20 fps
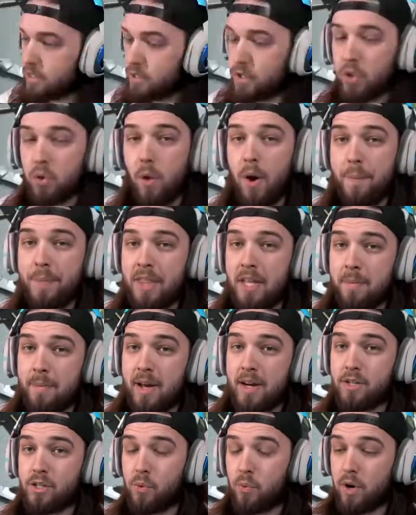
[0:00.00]
So the weapon that I'm
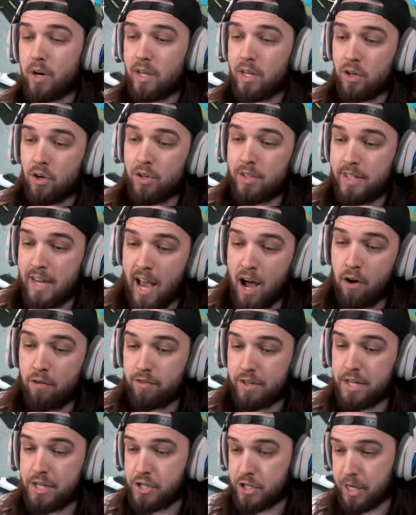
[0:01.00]
actually working on now,
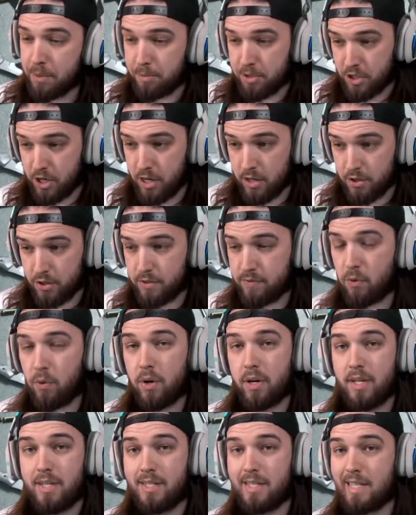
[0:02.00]
finishing up the challenges
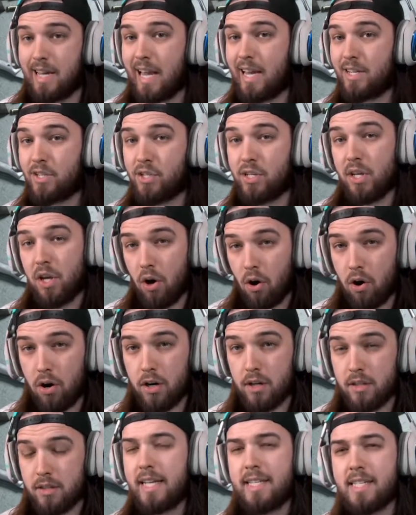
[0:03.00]
for is the
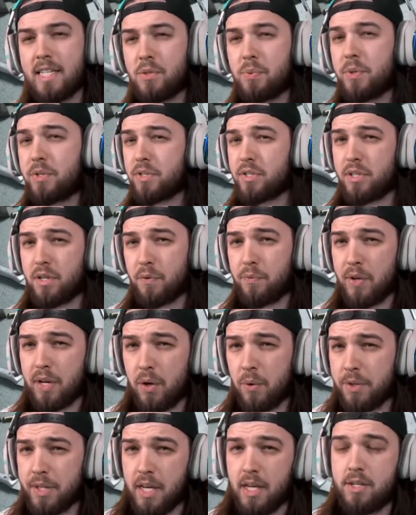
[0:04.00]
HDR. And since we just did a
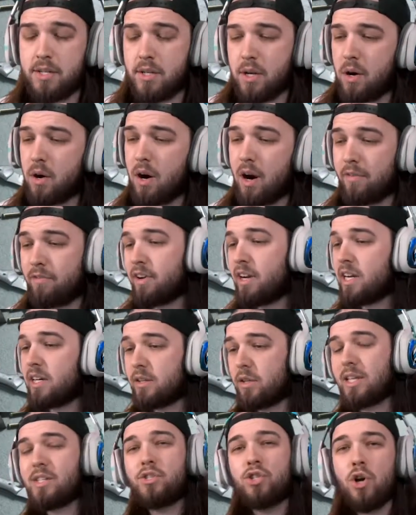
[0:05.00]
video on the HDR, I figured
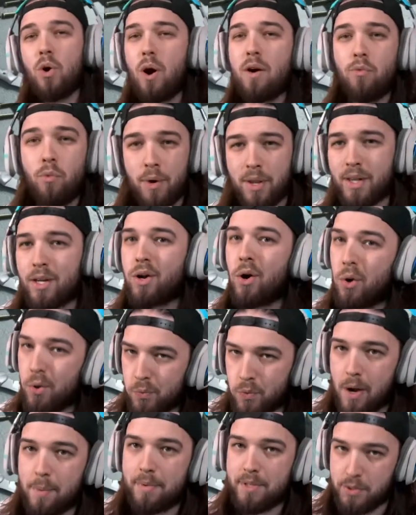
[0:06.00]
let's show off one of the
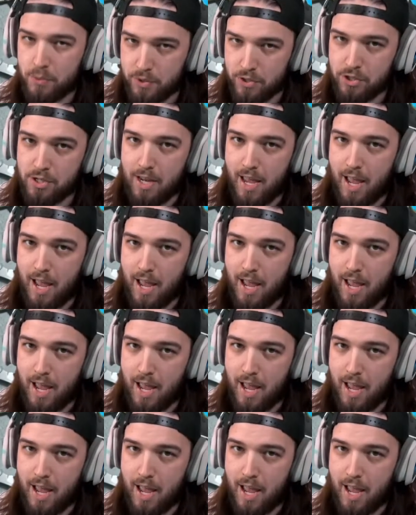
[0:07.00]
gold weapons we just